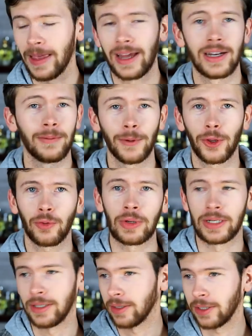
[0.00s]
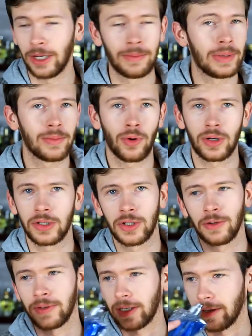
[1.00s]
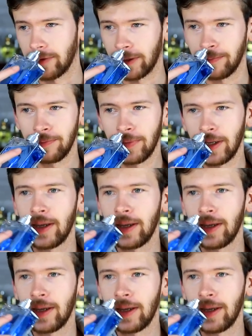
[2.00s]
at number three. Couldn't be more deserving of it.